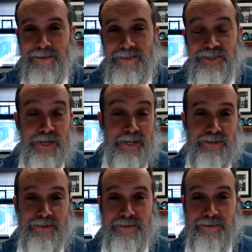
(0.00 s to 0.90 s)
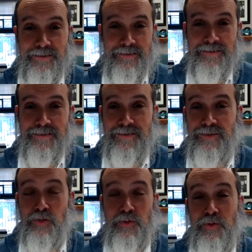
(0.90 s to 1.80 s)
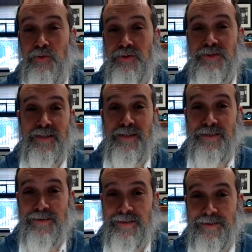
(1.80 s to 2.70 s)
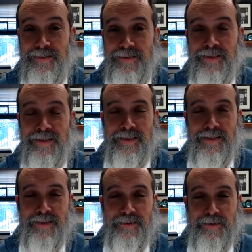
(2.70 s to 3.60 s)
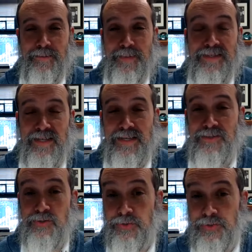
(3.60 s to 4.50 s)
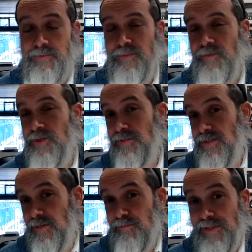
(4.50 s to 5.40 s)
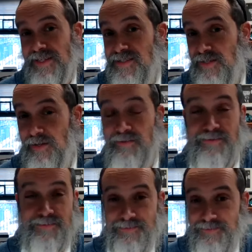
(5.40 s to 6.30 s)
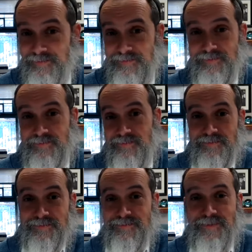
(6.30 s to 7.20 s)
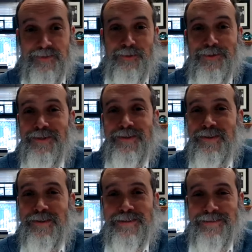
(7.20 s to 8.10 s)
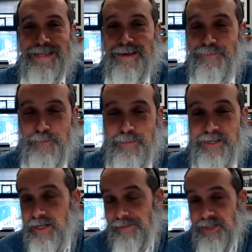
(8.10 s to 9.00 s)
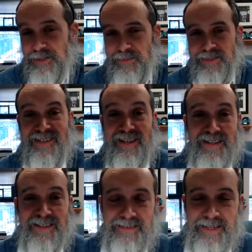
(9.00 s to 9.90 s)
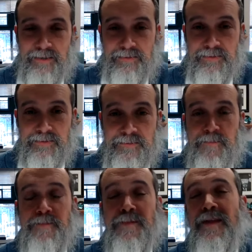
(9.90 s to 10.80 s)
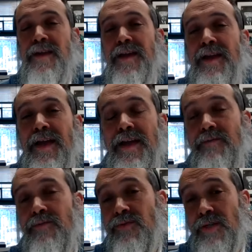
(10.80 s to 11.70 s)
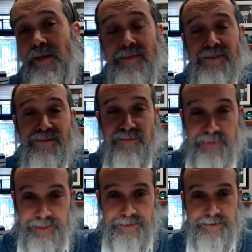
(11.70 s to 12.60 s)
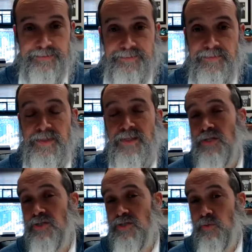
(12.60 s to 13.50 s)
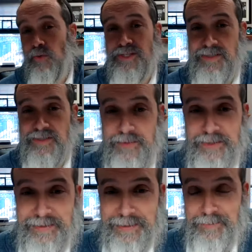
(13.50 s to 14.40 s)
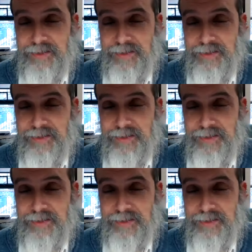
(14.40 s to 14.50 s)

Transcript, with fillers: a jail in, in the Torah calls a, a, a, a Asurim, which means a place of only oh, like not a forbidden objects, but tied down. And mutar means free. So what is what does that